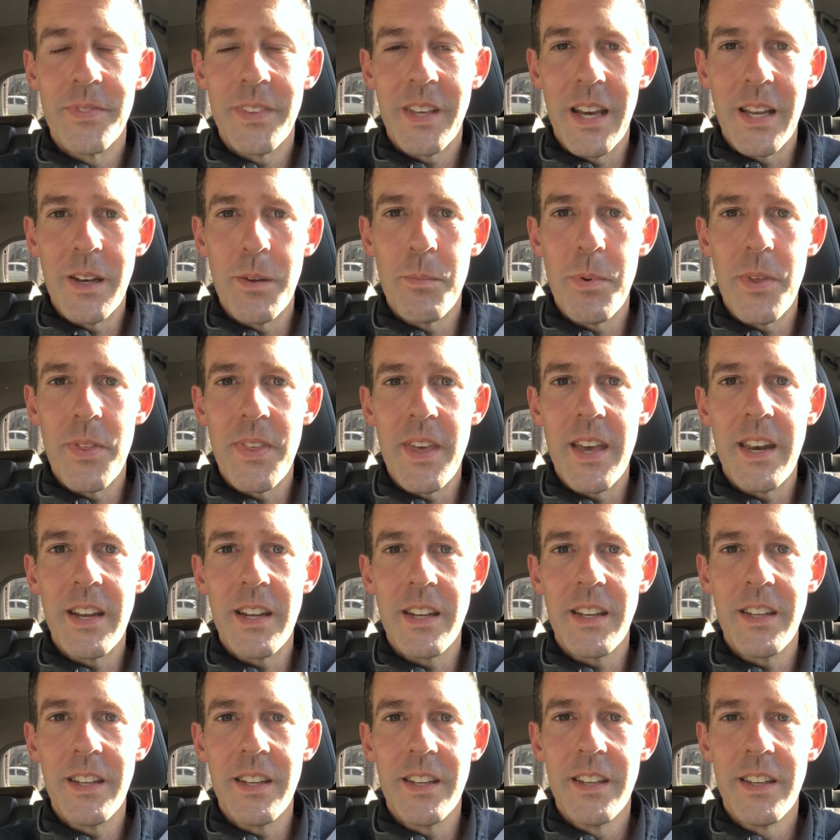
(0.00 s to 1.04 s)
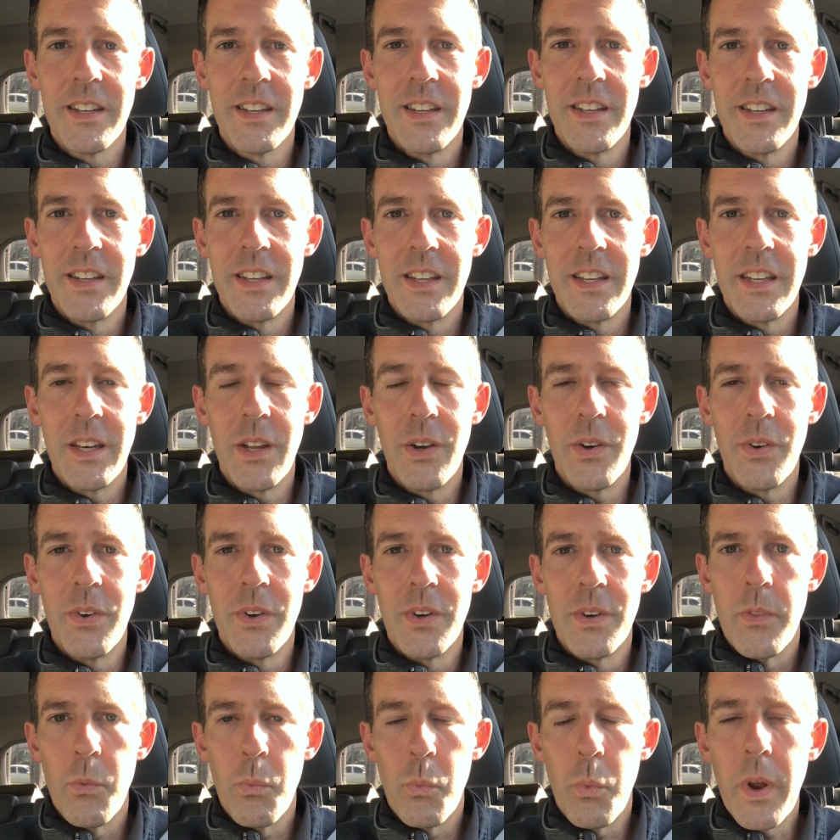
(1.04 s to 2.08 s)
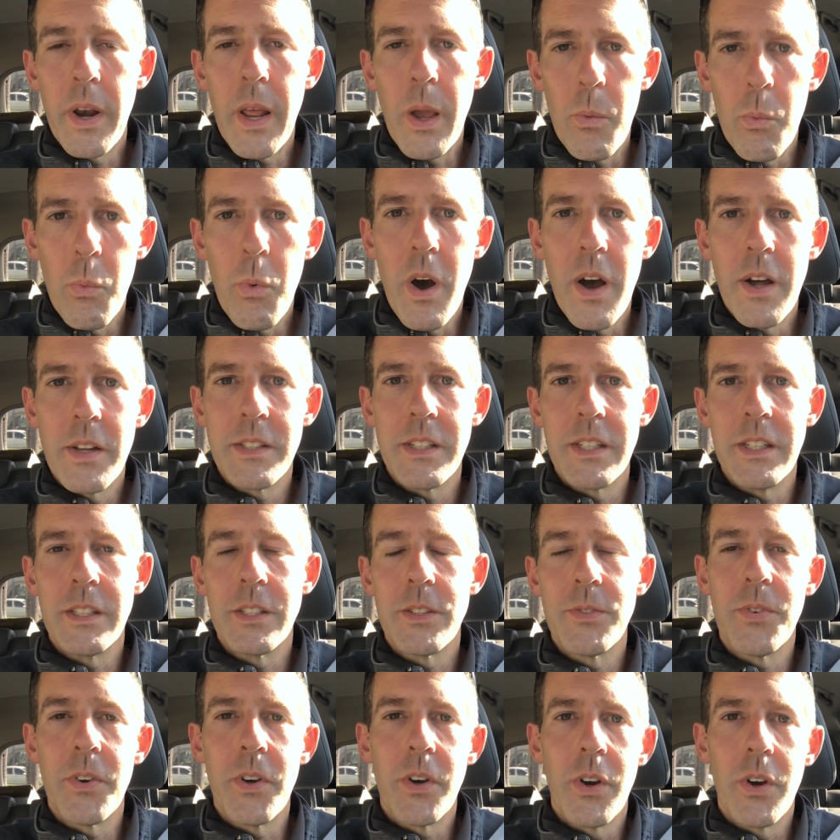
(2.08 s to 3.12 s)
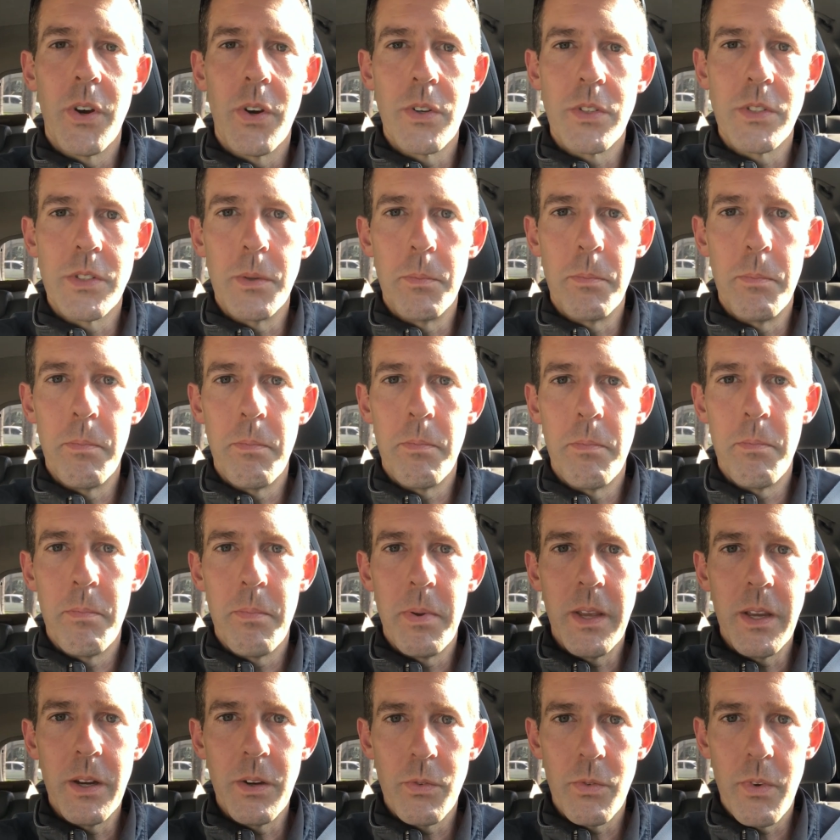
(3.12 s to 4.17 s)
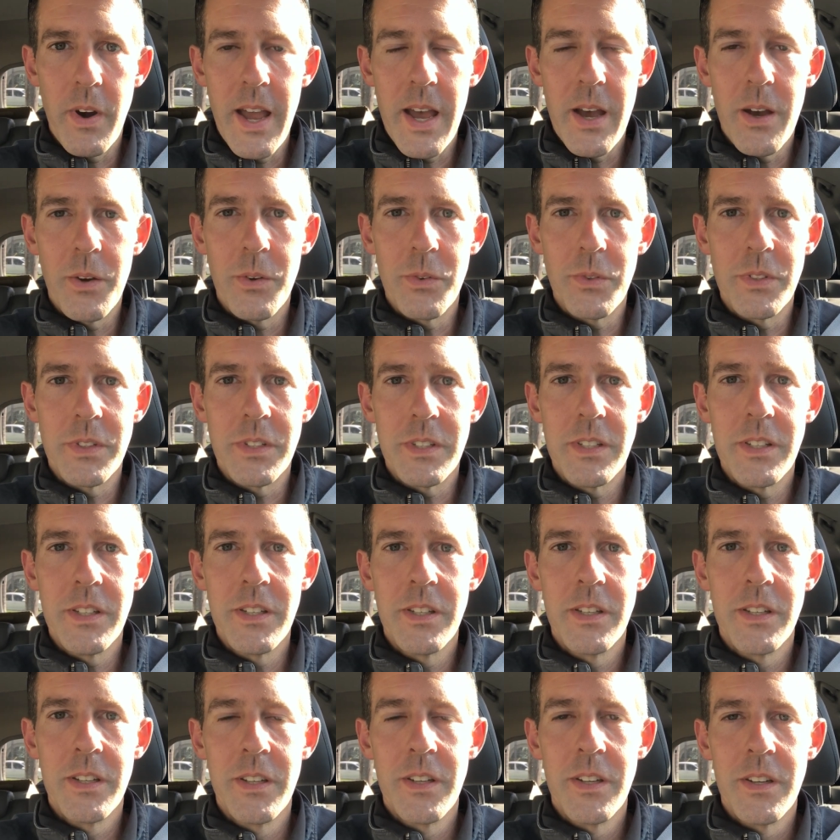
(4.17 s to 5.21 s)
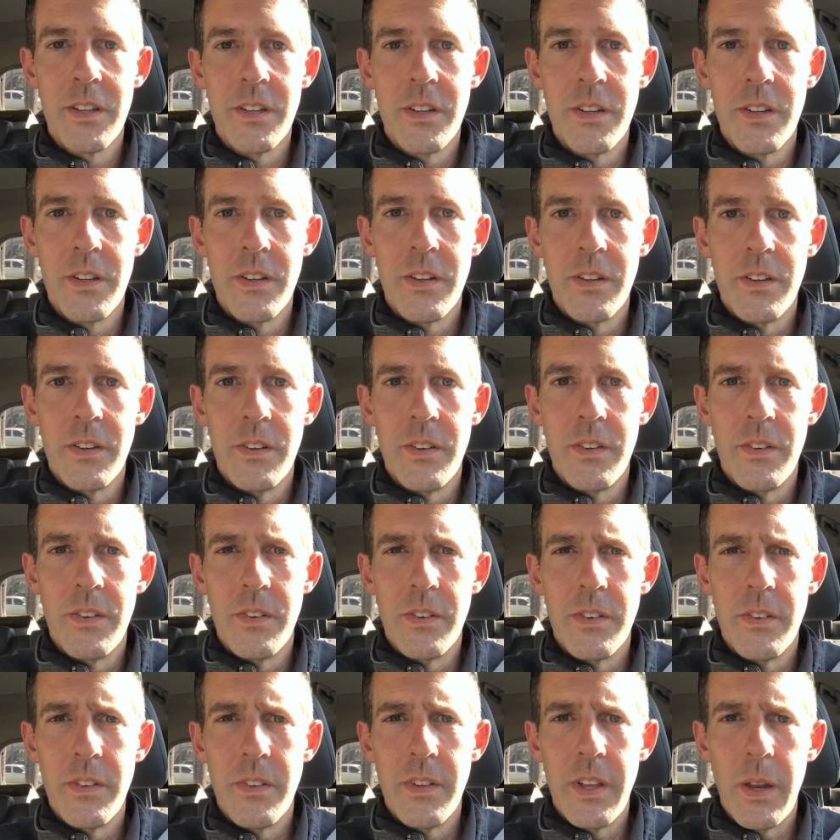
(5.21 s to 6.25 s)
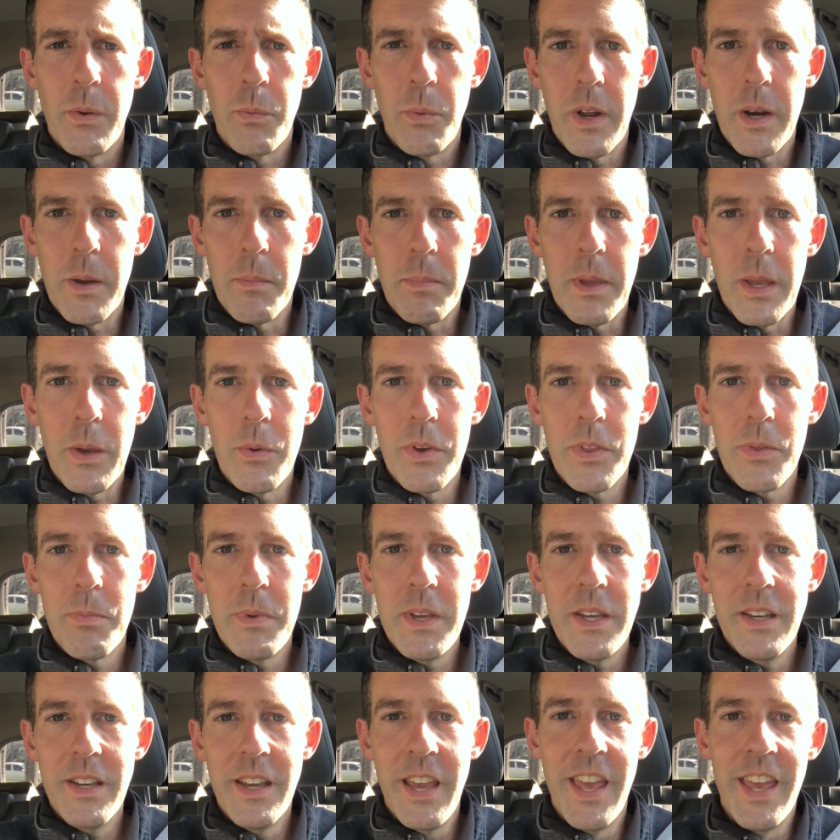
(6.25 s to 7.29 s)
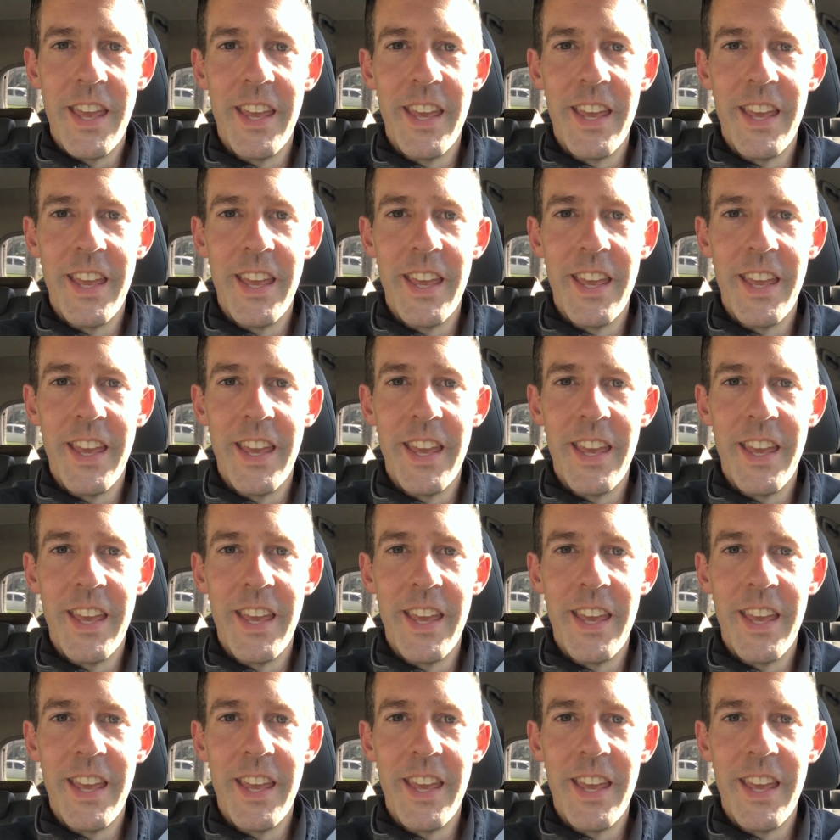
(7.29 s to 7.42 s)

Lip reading: kind of pathetic? You know, what I want is for her to be around and want to be with me.